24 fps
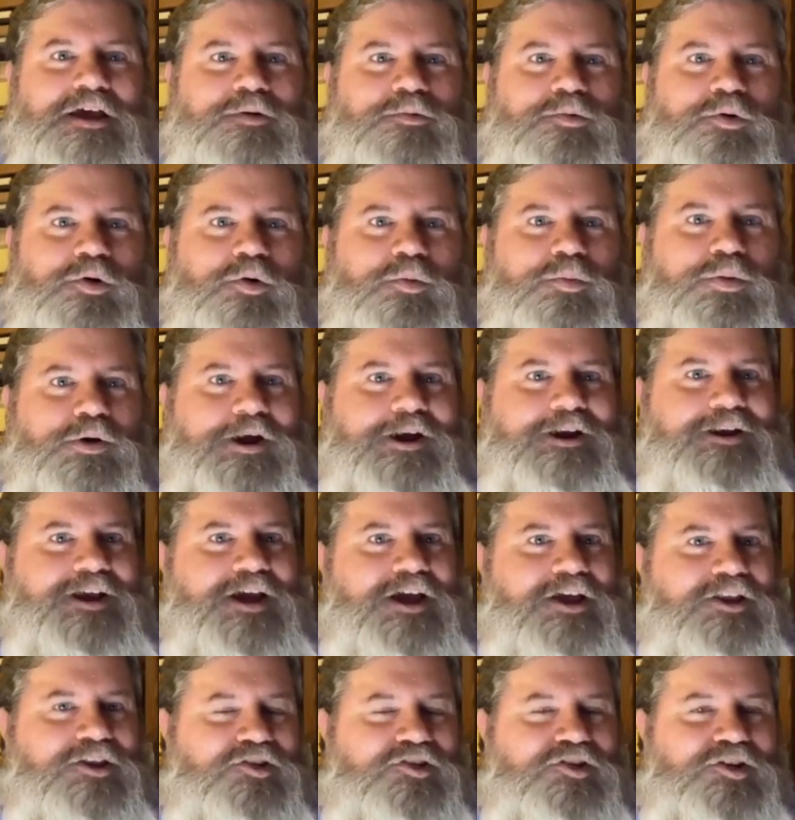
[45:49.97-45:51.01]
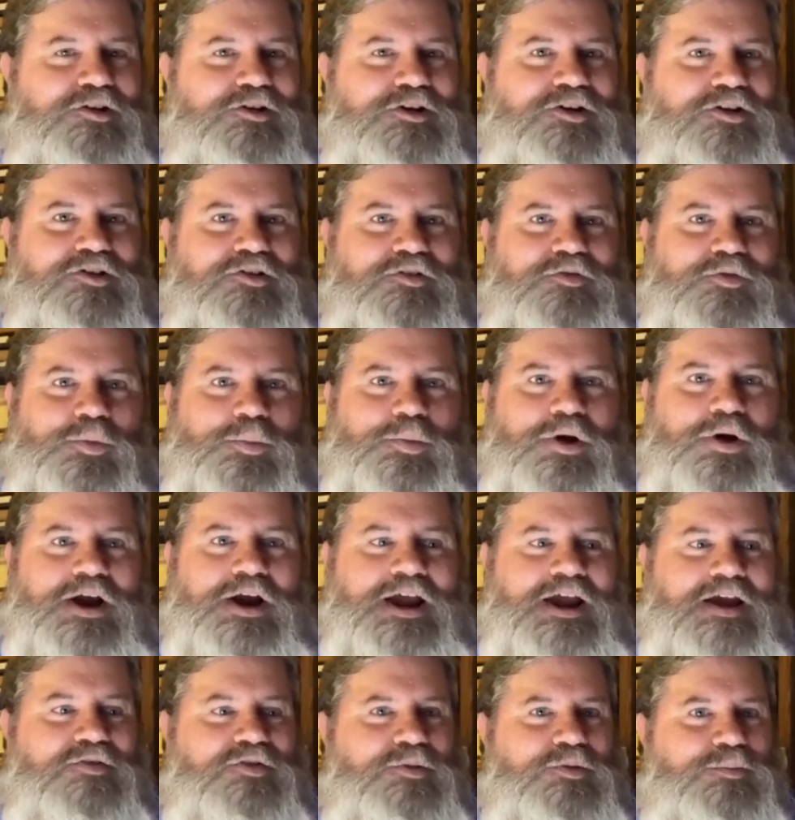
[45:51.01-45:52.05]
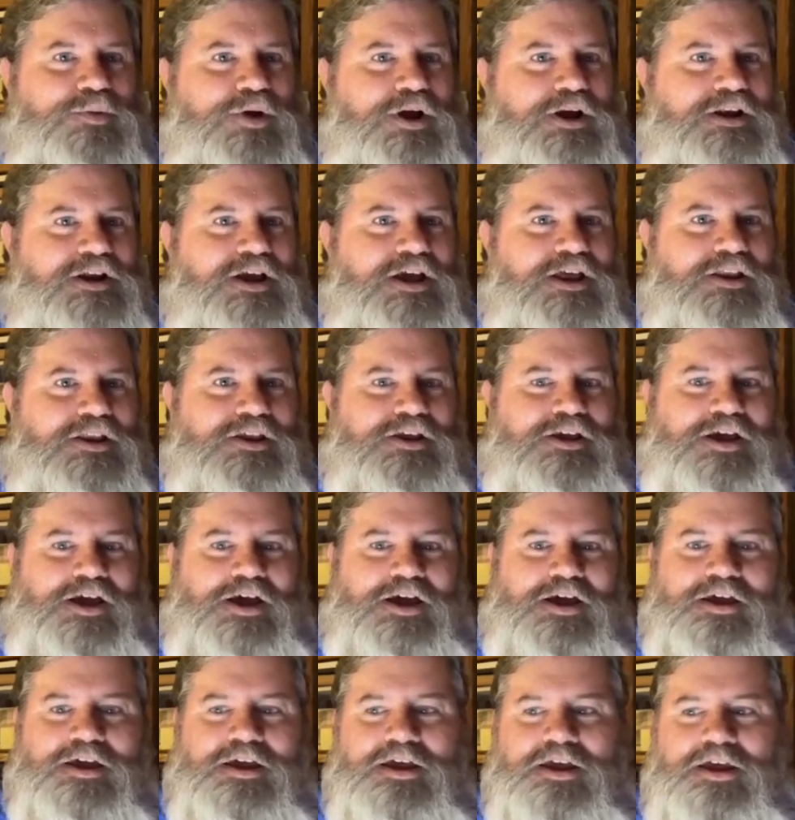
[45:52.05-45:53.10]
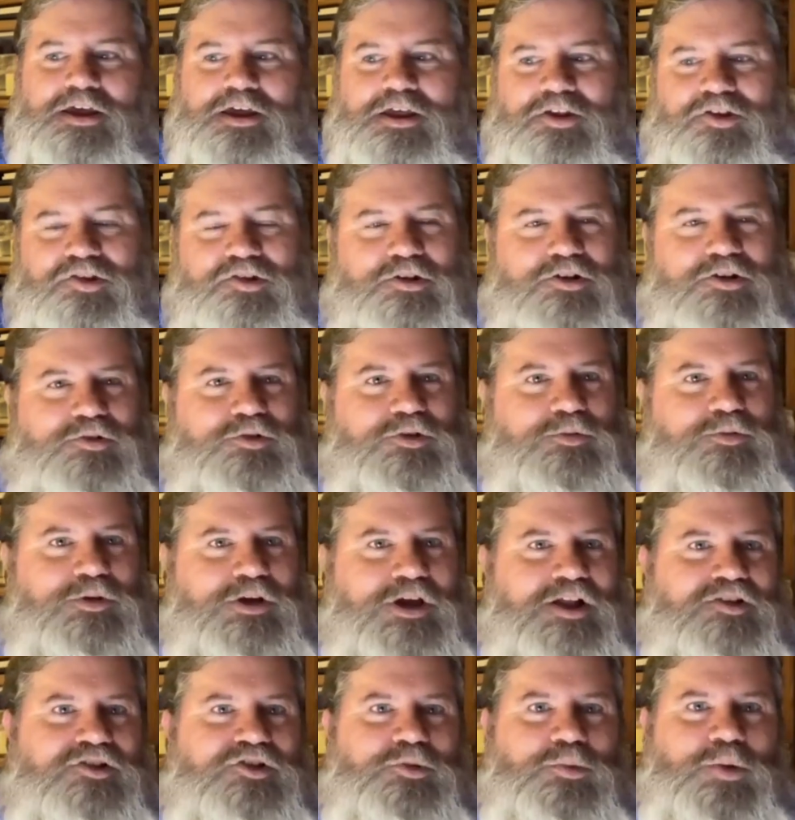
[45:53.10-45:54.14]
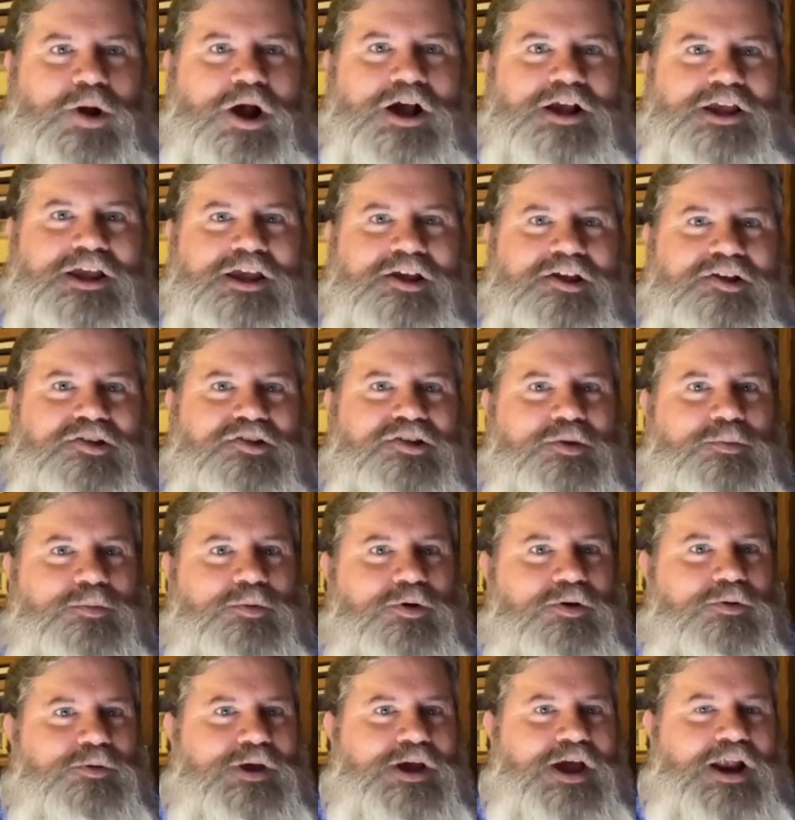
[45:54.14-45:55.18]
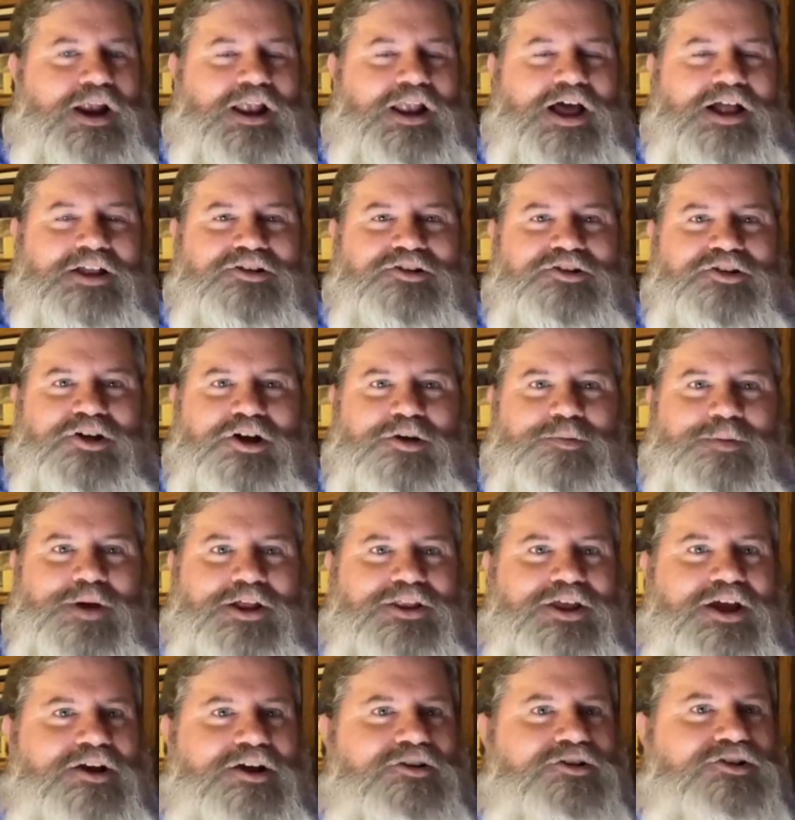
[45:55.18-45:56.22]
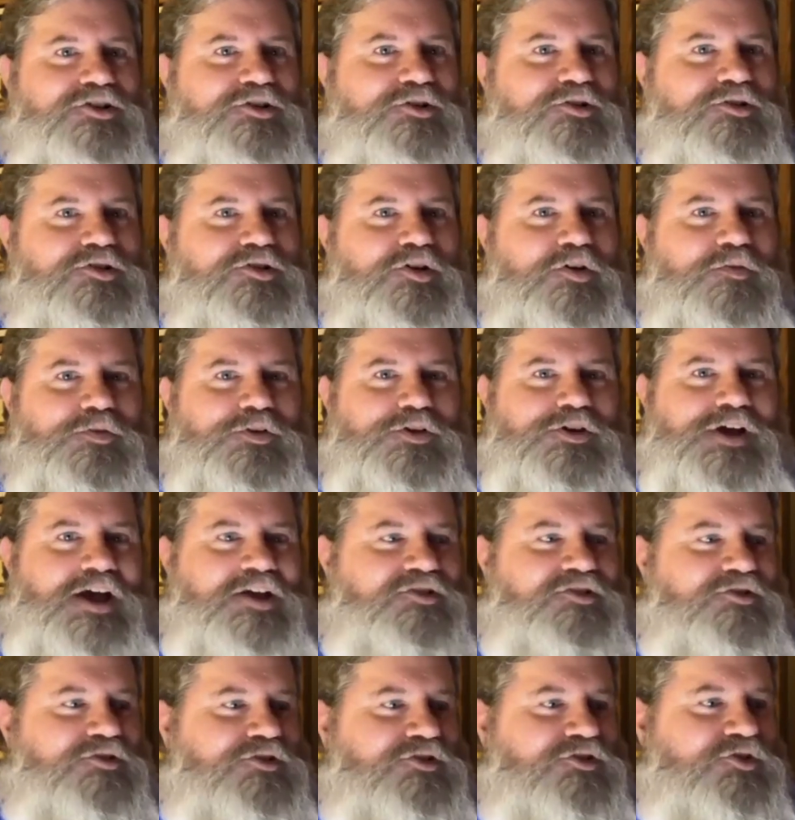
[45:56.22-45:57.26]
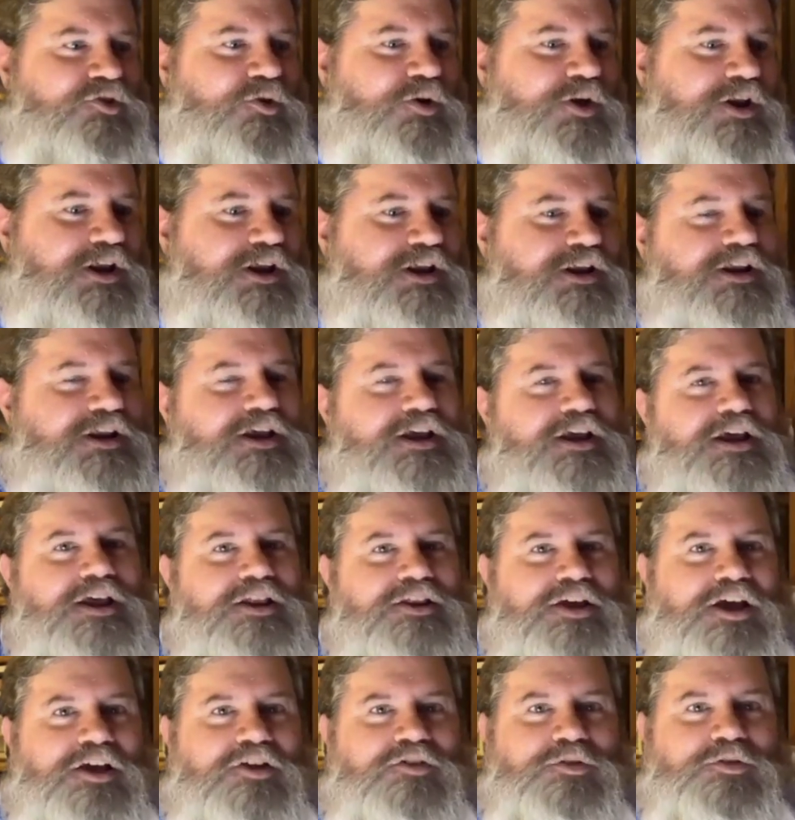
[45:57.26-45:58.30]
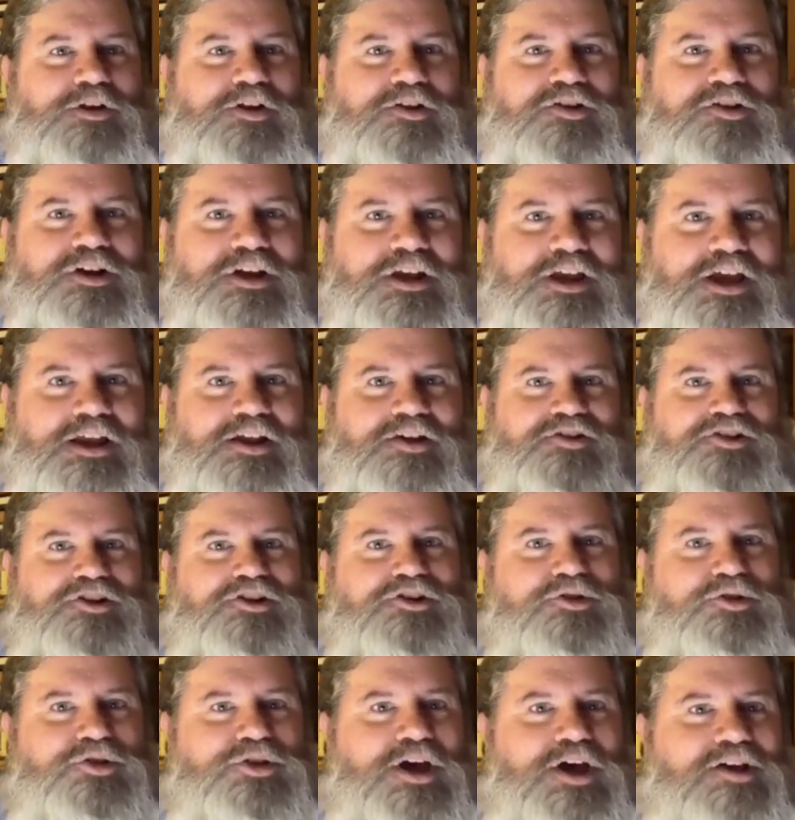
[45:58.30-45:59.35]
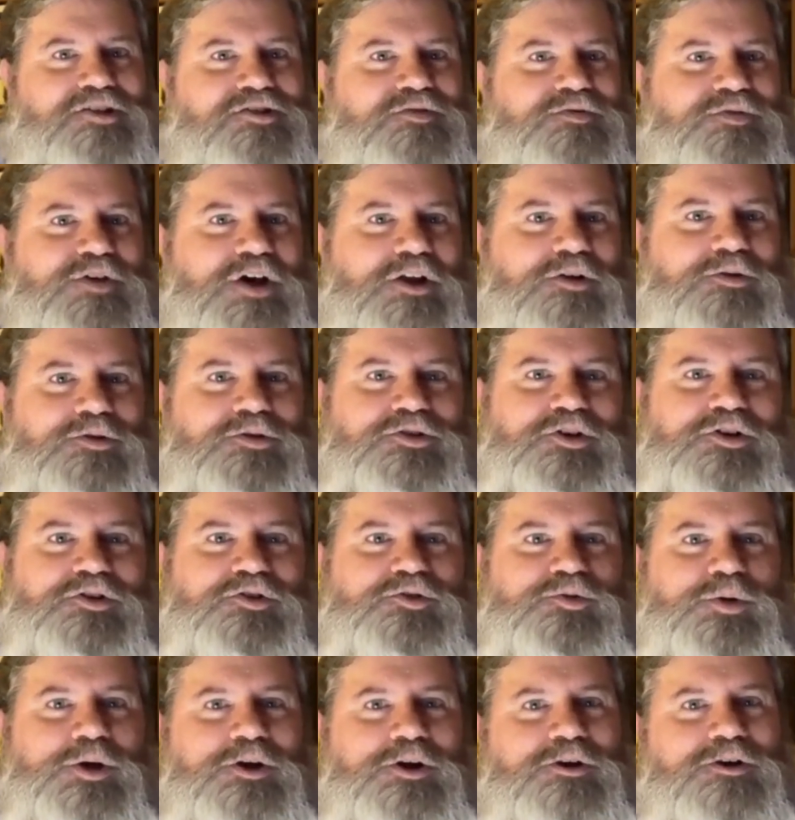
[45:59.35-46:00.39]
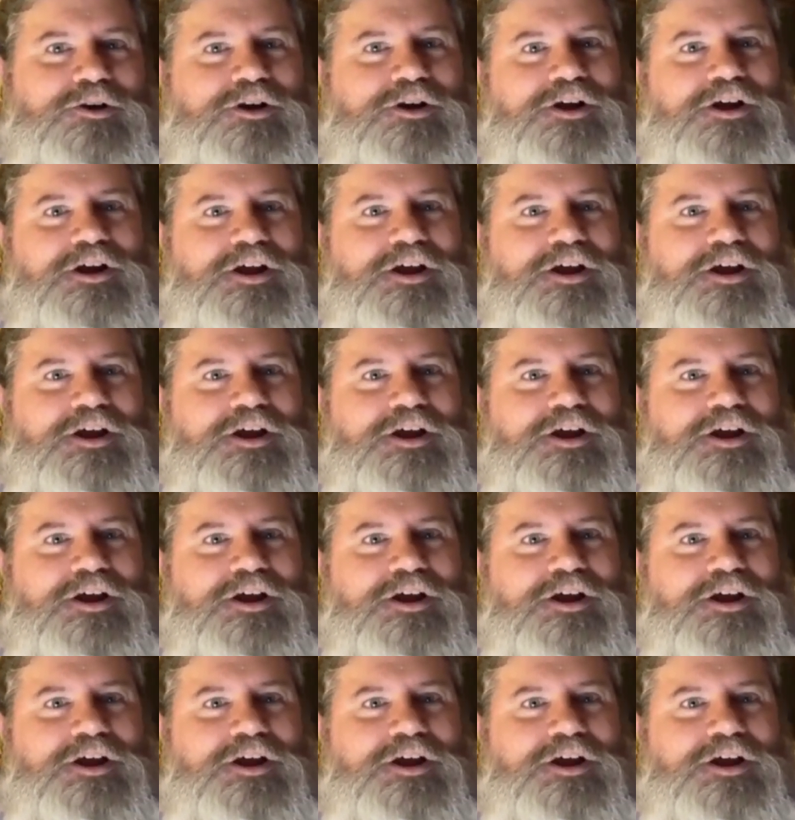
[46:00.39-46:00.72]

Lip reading: We'll break down the series of the Braves and break down the series against the Rockies. And we got a lot to talk about there too. So hopefully you guys are enjoying it. Thanks for listening. Get us to 2,000 followers on Twitter.